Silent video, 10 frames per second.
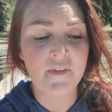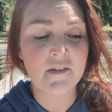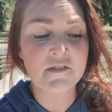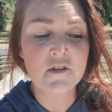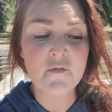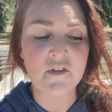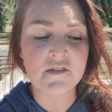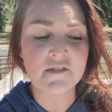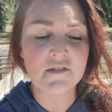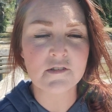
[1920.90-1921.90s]
in
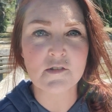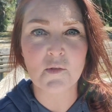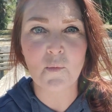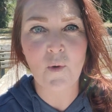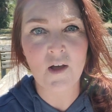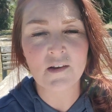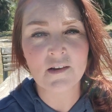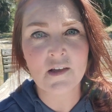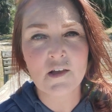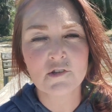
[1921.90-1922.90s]
service to the
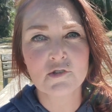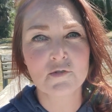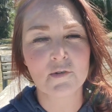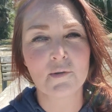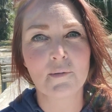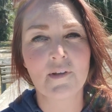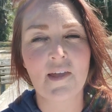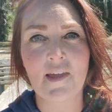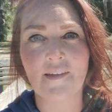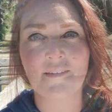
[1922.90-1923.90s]
one true
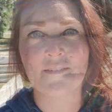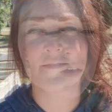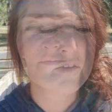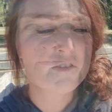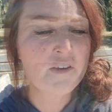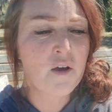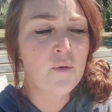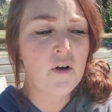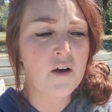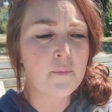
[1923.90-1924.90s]
King. So now
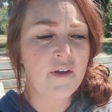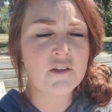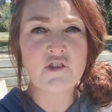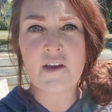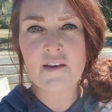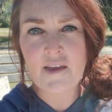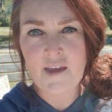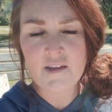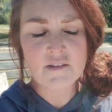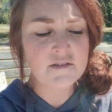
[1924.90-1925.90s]
we're on page
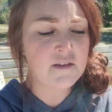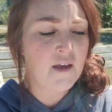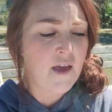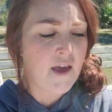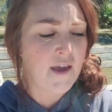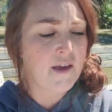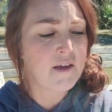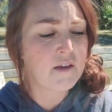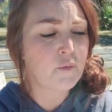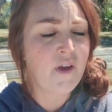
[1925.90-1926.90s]
88,
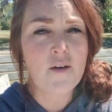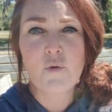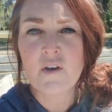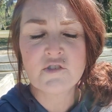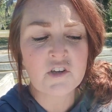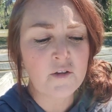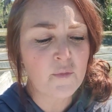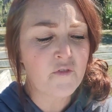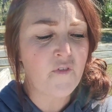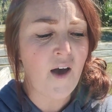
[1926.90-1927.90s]
and we have question
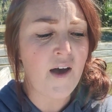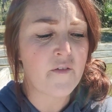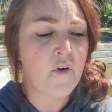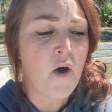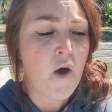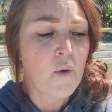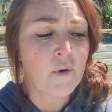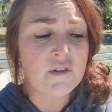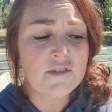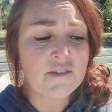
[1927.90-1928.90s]
number five,
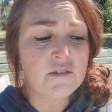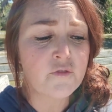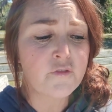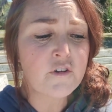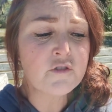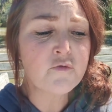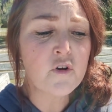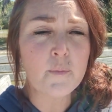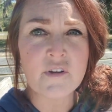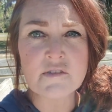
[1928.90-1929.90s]
where it says the first
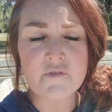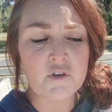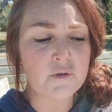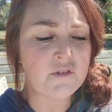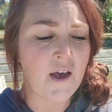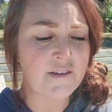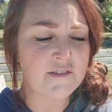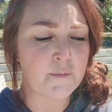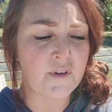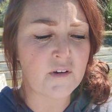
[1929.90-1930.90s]
four books of the New
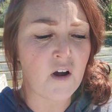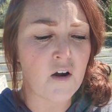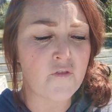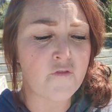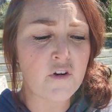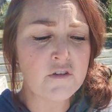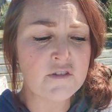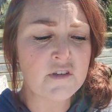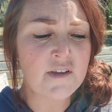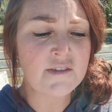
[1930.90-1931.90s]
Testament are
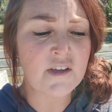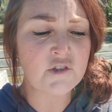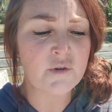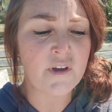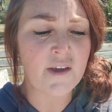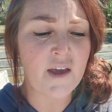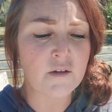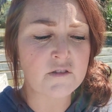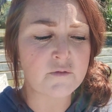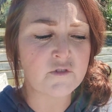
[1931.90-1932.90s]
first century
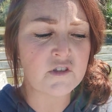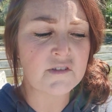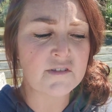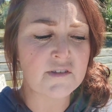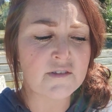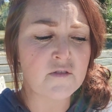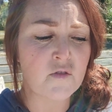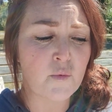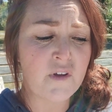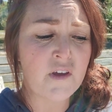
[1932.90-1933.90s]
accounts of Jesus'
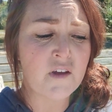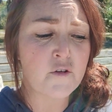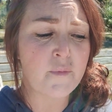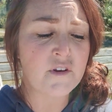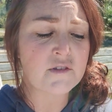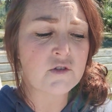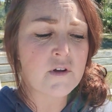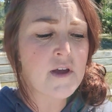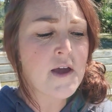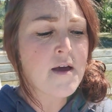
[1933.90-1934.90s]
three year
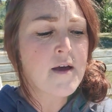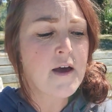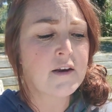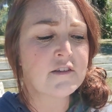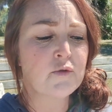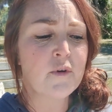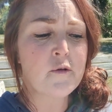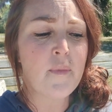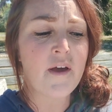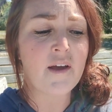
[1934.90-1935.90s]
ministry, and it's
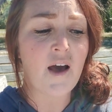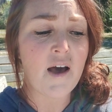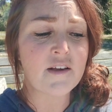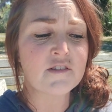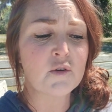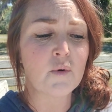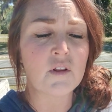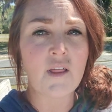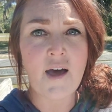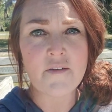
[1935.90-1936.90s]
written by guys who were
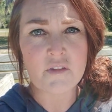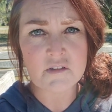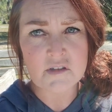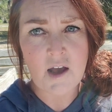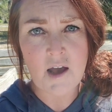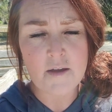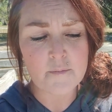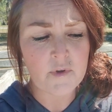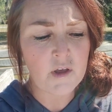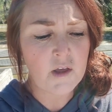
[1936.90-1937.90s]
alive at the time.
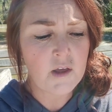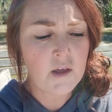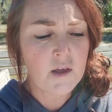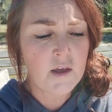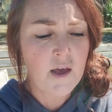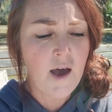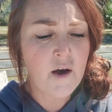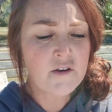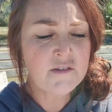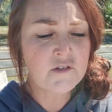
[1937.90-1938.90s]

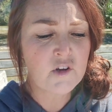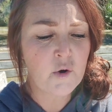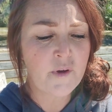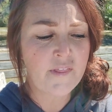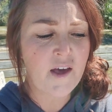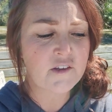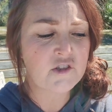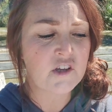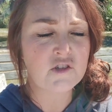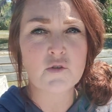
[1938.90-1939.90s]
How does knowing that
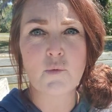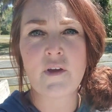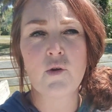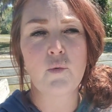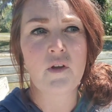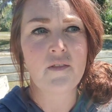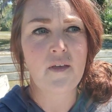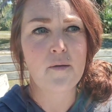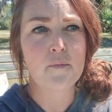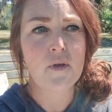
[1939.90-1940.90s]
change the way you read
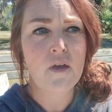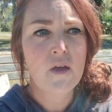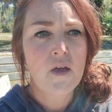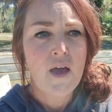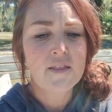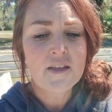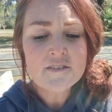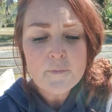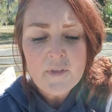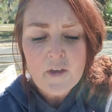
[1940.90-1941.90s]
them? And
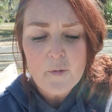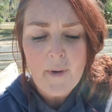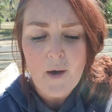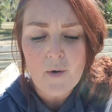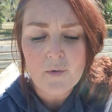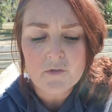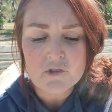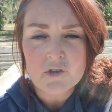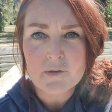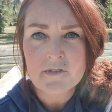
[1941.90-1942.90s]
that's something about The
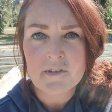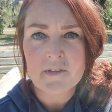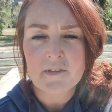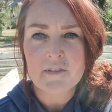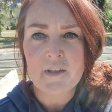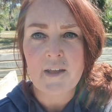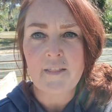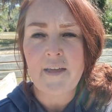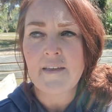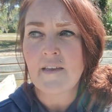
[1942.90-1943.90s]
Chosen that I
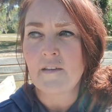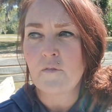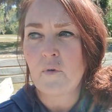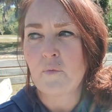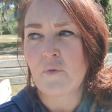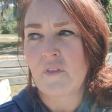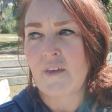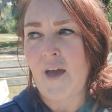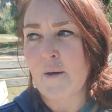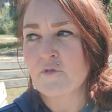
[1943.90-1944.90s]
like, and it
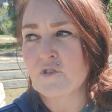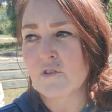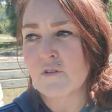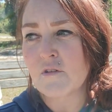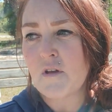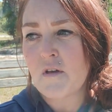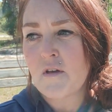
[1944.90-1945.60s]
really captured